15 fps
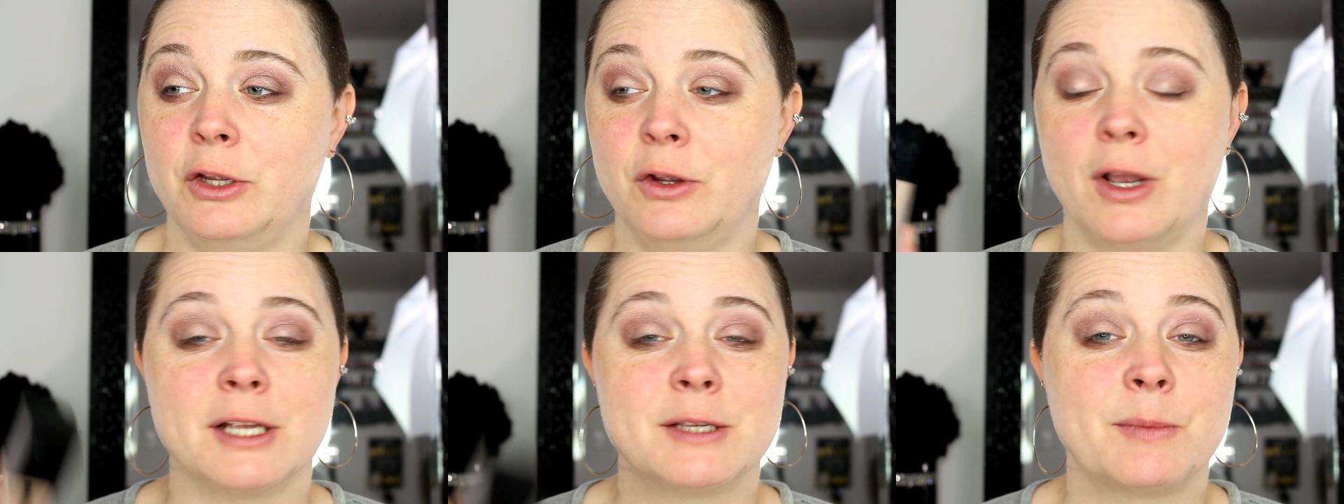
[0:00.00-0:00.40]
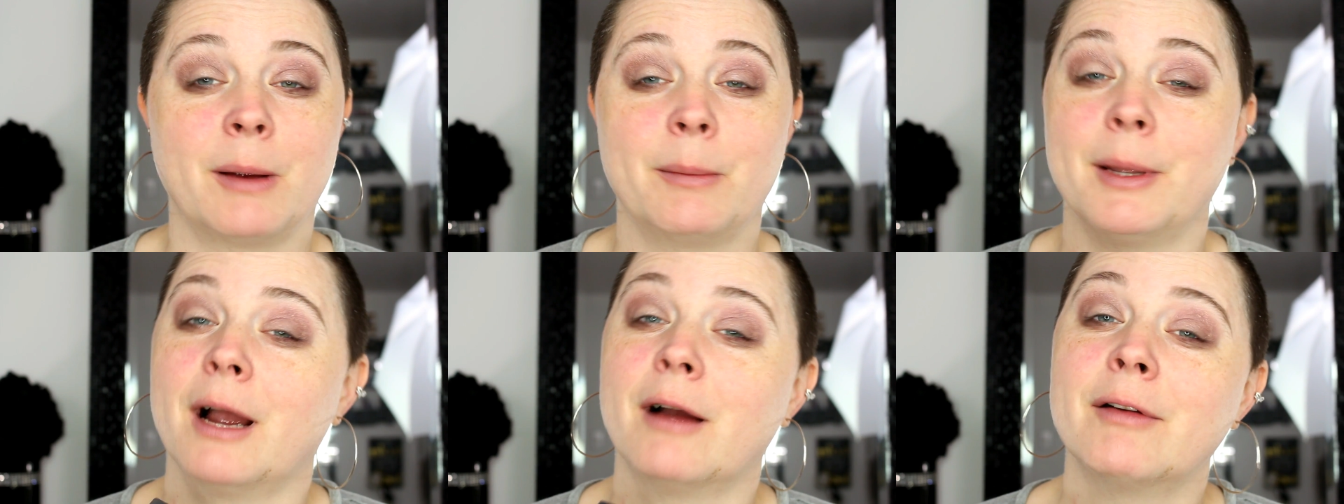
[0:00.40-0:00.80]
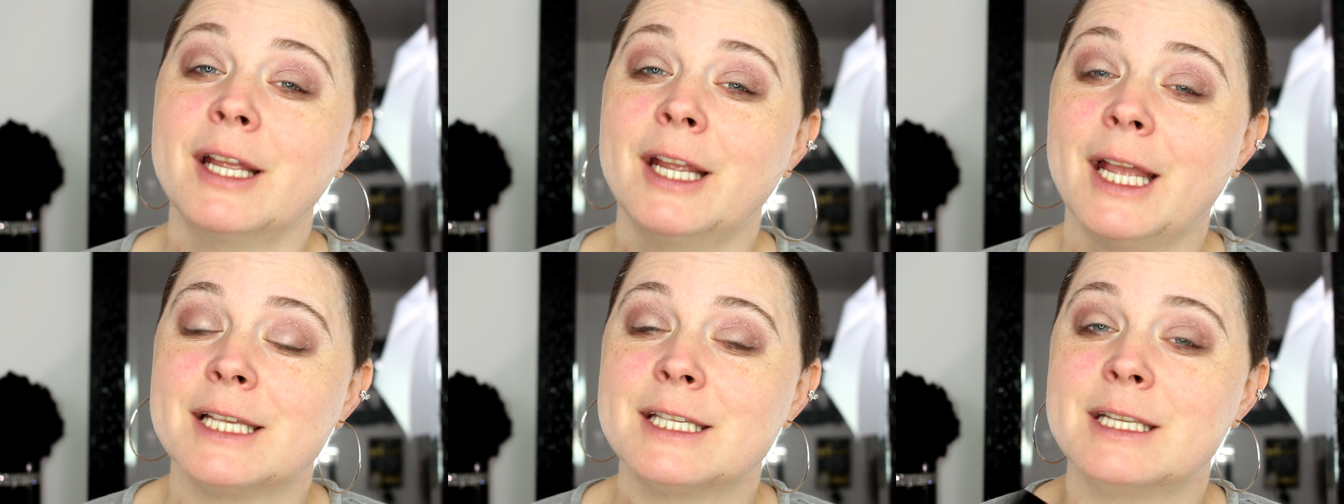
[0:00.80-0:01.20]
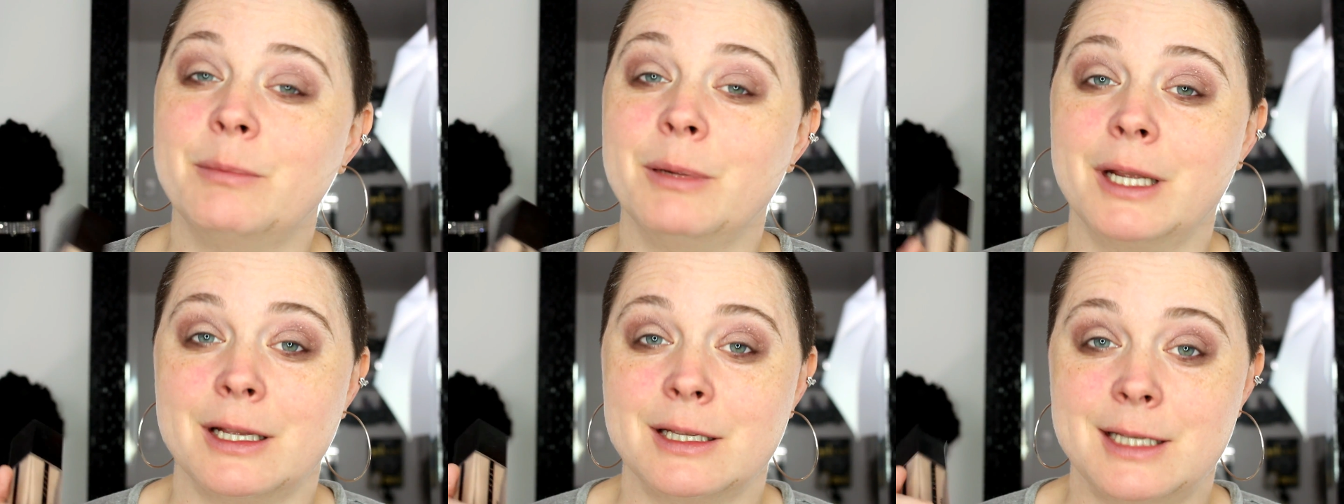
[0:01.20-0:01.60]
you guys probably already guessed
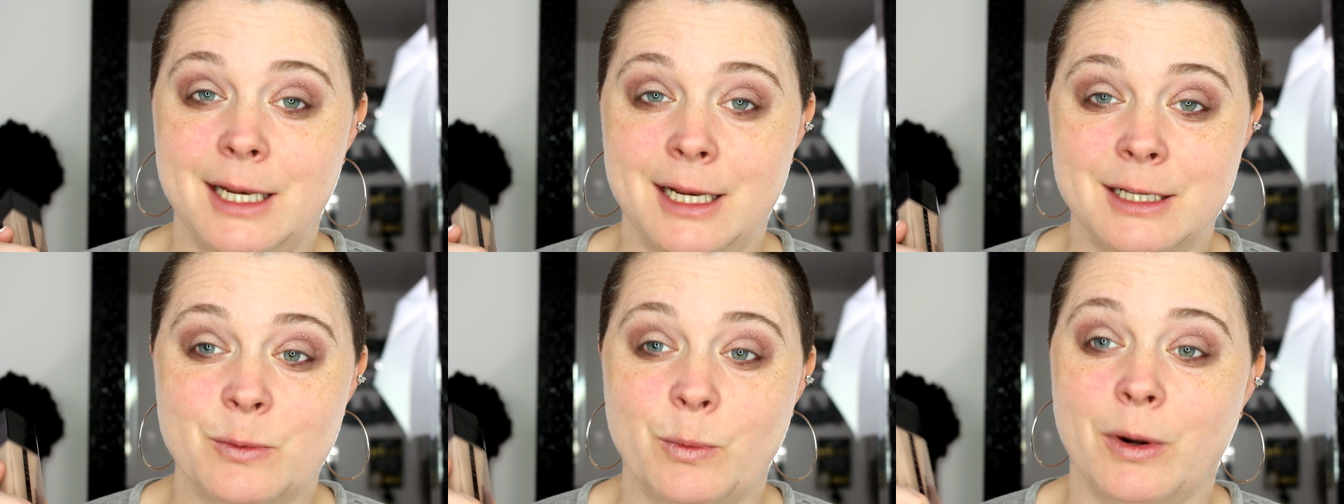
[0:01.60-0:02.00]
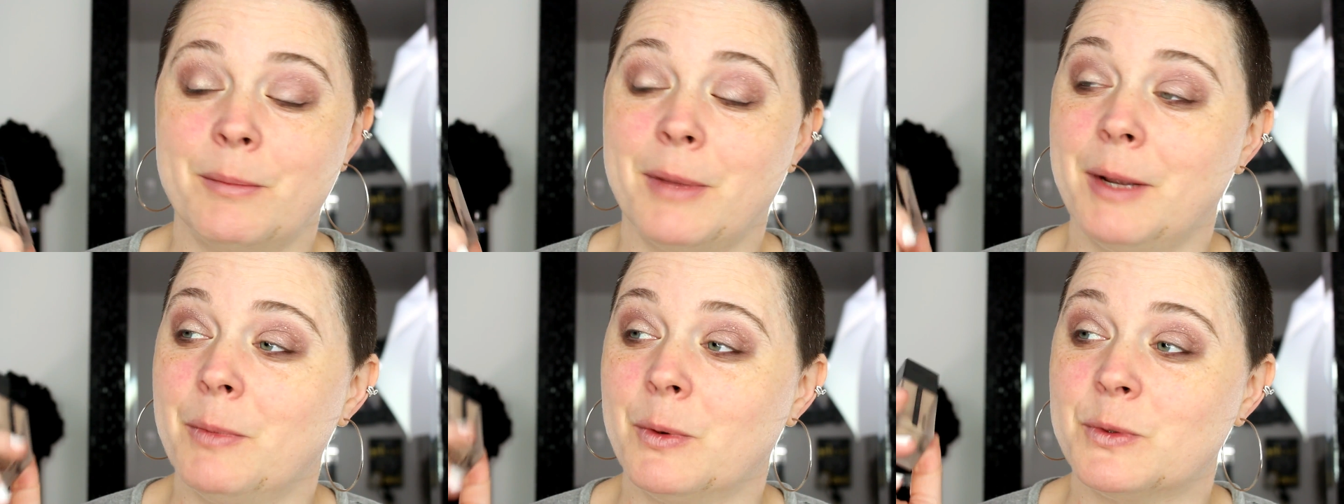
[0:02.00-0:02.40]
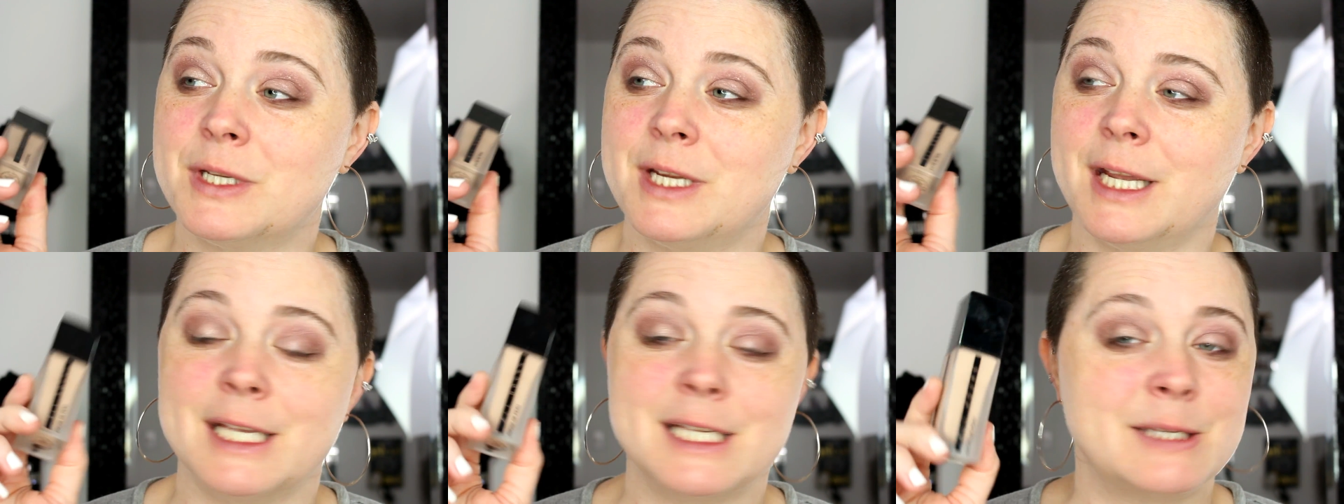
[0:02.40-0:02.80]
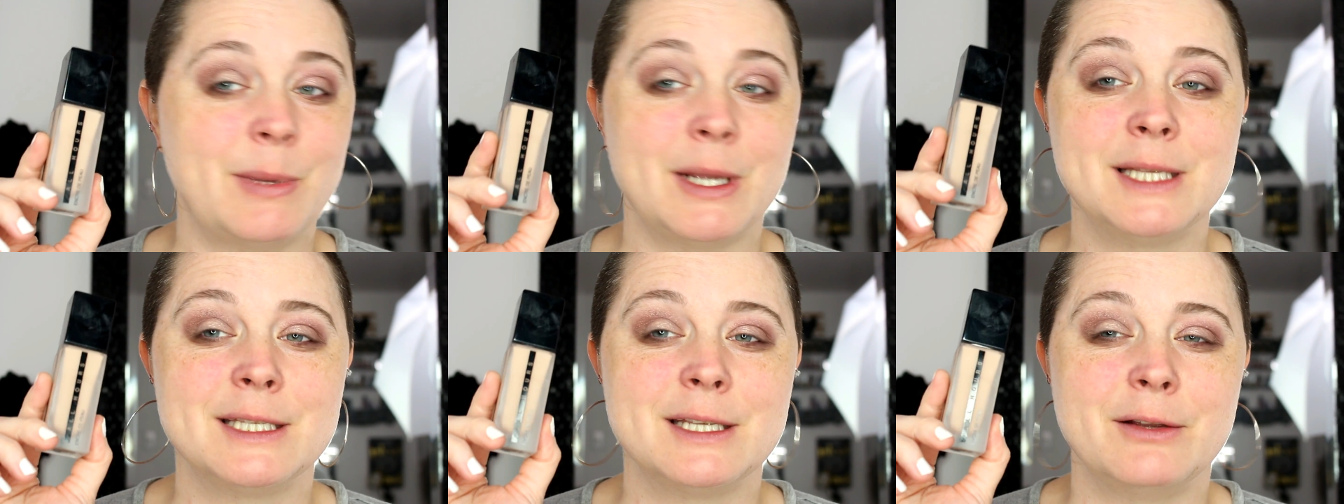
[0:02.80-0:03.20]
it because it is one of my most
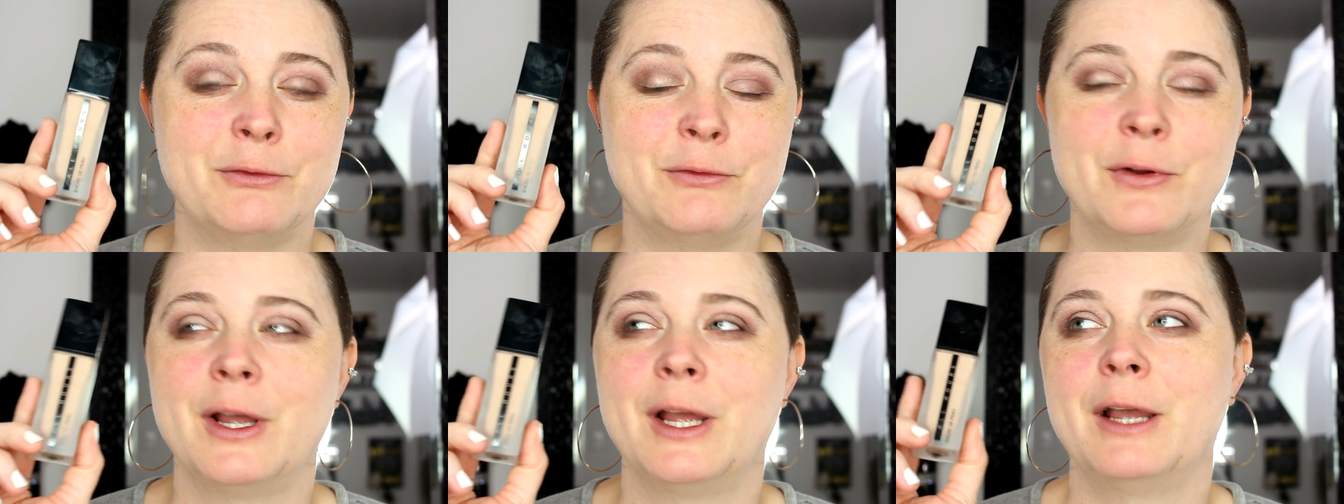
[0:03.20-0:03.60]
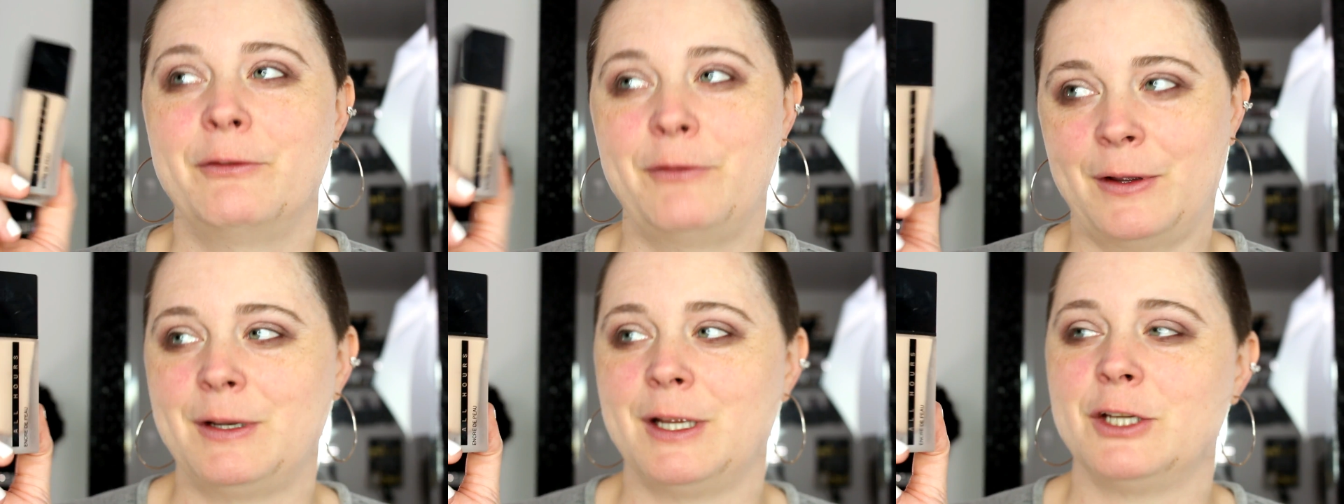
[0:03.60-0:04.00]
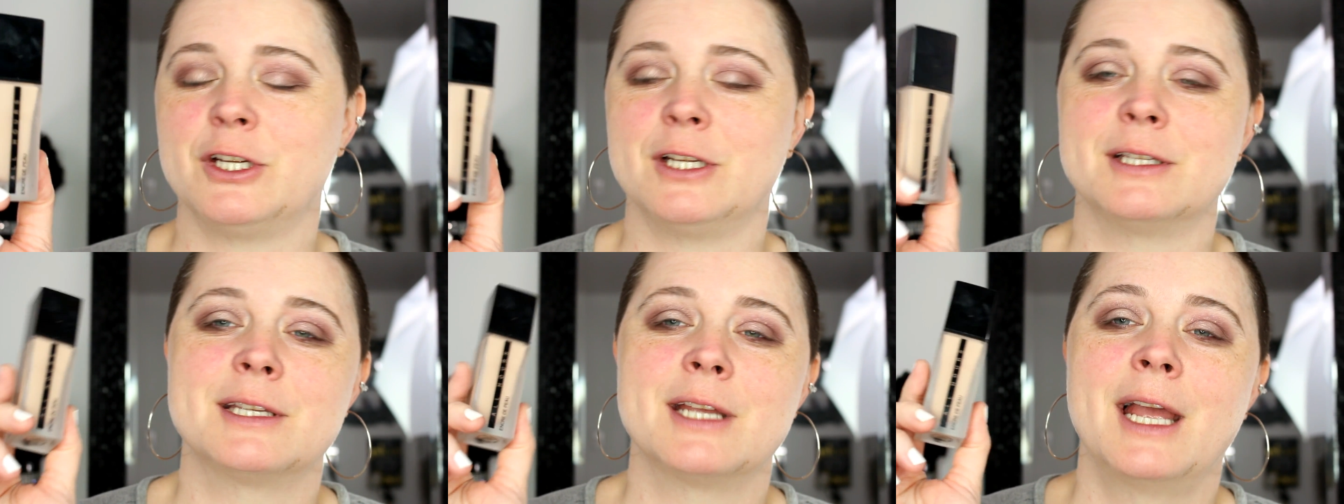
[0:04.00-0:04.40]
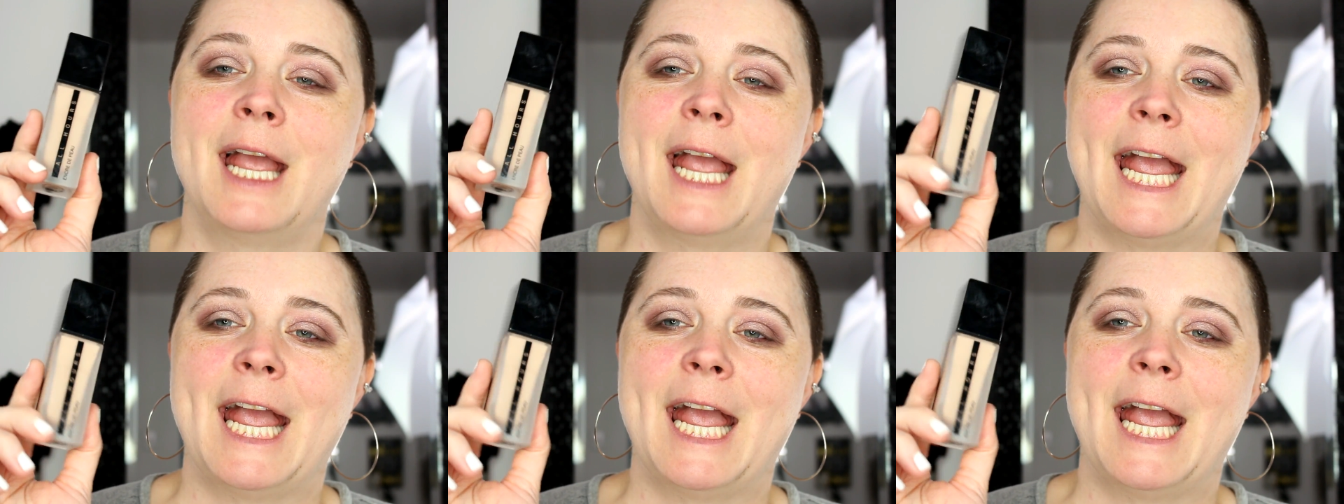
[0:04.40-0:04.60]
expensive foundations.